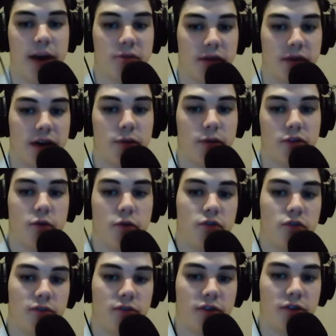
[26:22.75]
So I thought it was
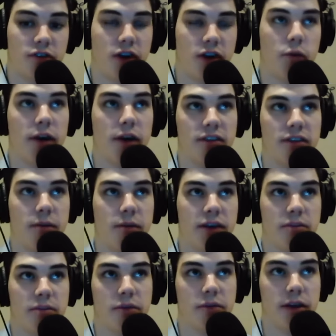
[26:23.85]
crucial for Deshaun Watson to make
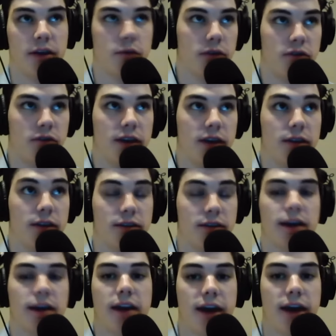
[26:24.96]
some plays with his feet in the
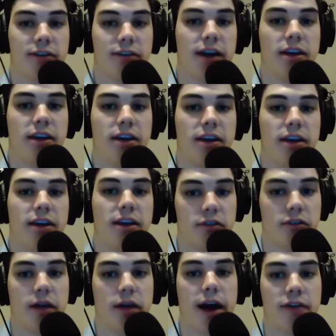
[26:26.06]
second half to kind of keep drives
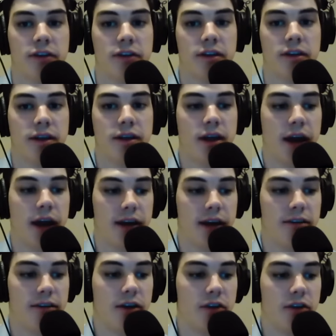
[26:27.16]
alive and
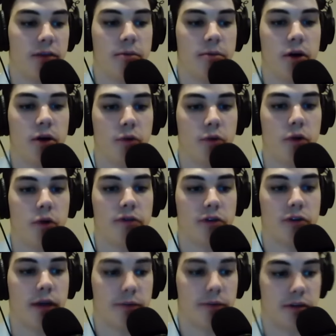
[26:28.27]
continue to keep the ball rolling for
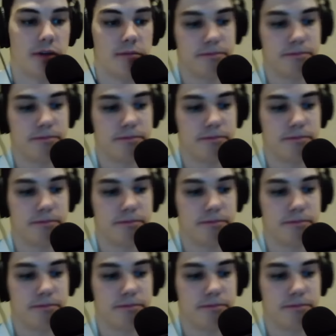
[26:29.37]
Clemson.